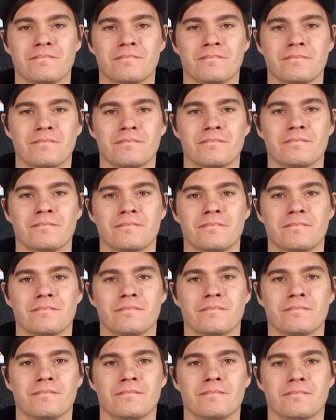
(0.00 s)

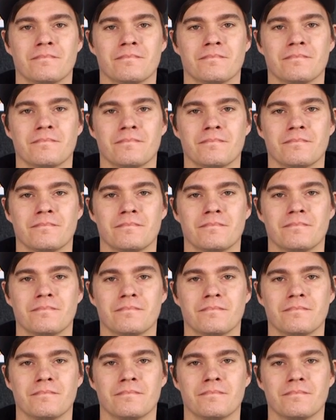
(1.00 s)

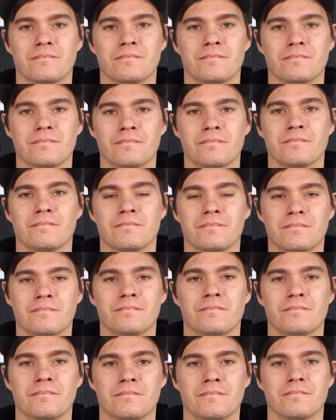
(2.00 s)

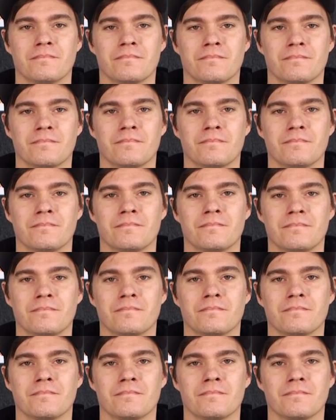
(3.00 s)

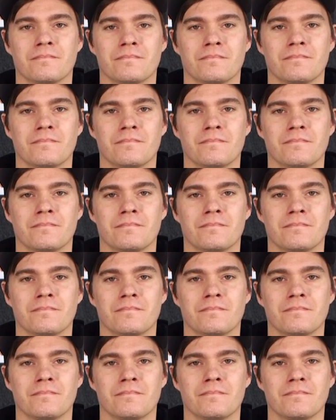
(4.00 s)
No words are spoken by the person on screen.